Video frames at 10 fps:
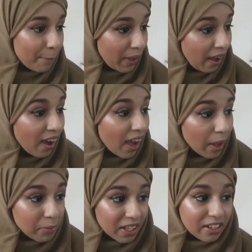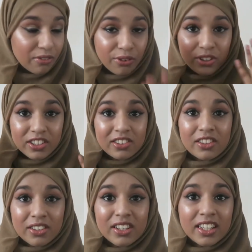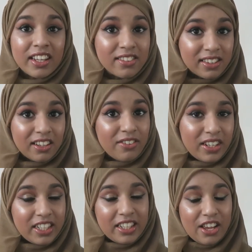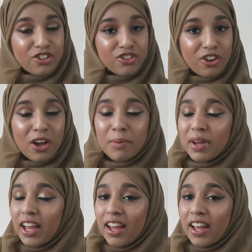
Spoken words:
But, I mean, for this look, it's done a really nice job.